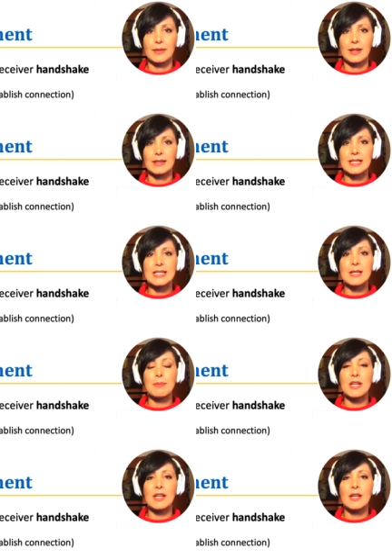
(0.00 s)

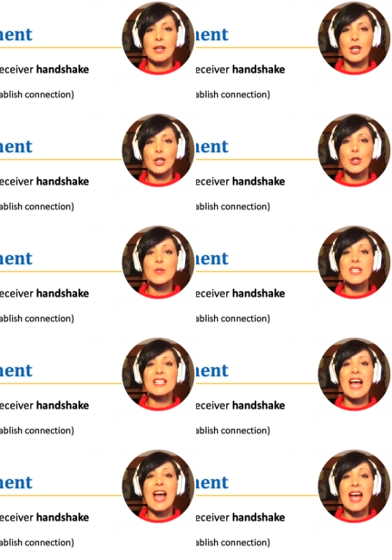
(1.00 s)
TCP uses
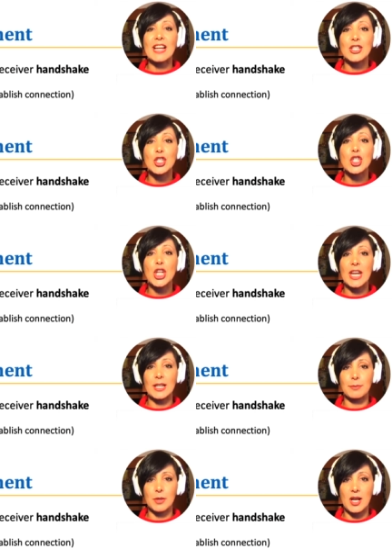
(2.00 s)
a
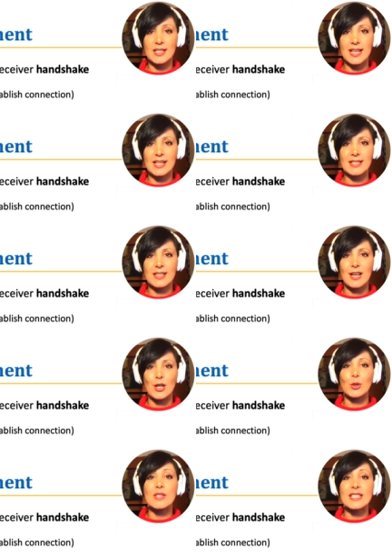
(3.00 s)
handshake process
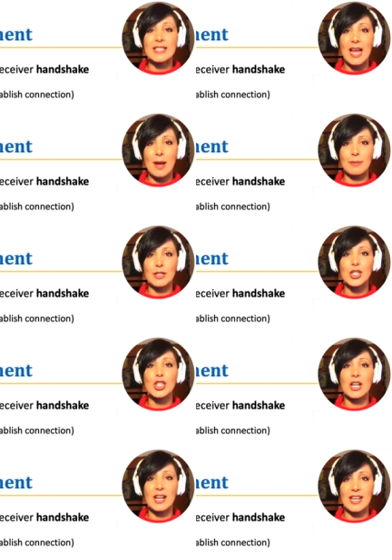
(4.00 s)
to establish
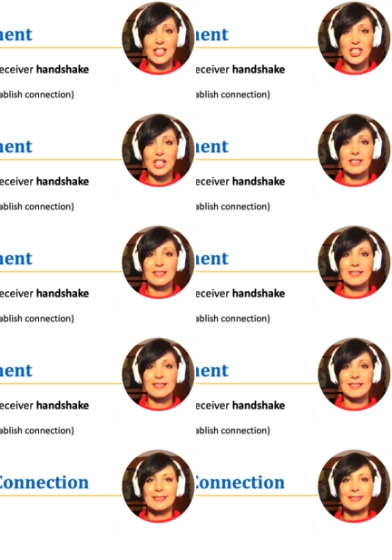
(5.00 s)
the connection.
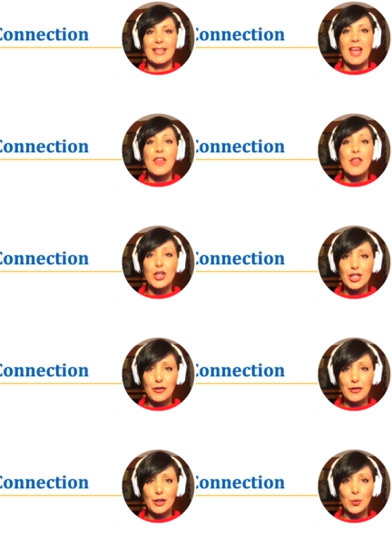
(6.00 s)
There are
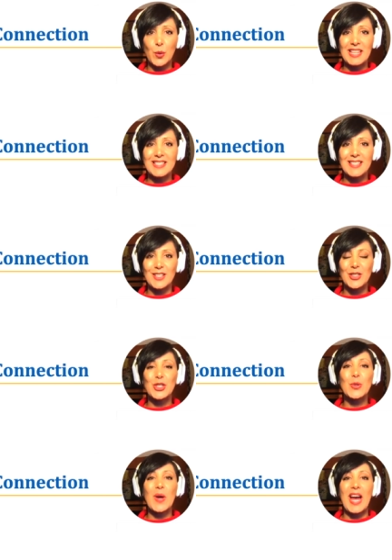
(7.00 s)
different ways to
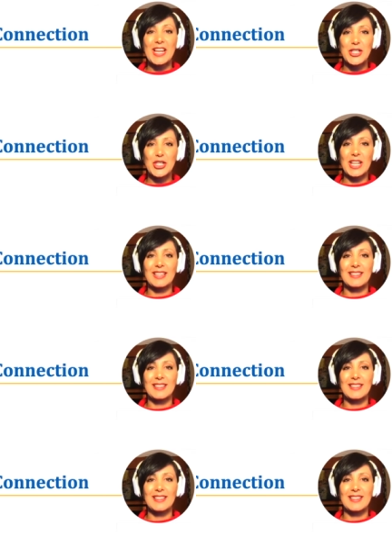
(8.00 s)
do a handshake.